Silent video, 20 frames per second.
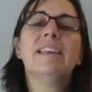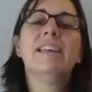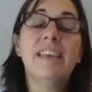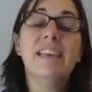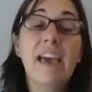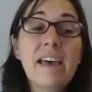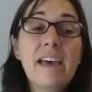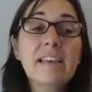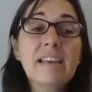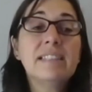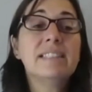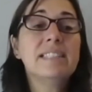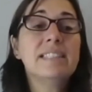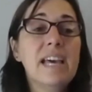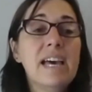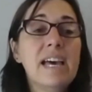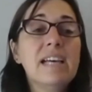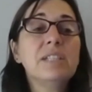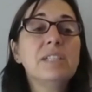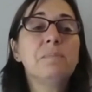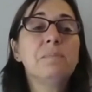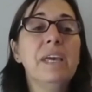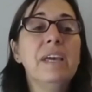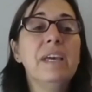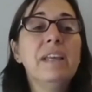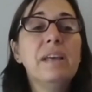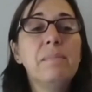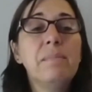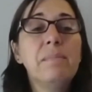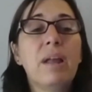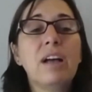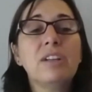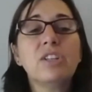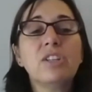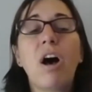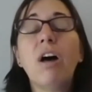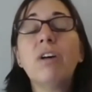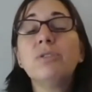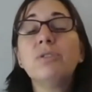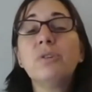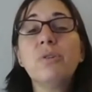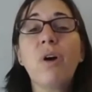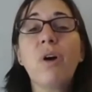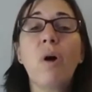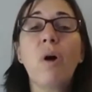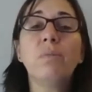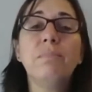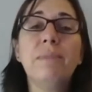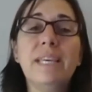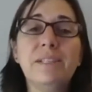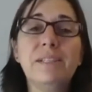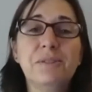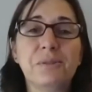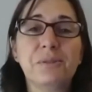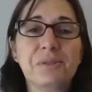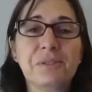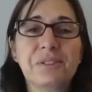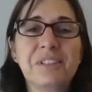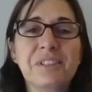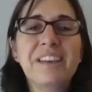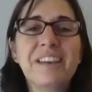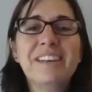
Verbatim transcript: Yes, yes, peony blotch, also called measles.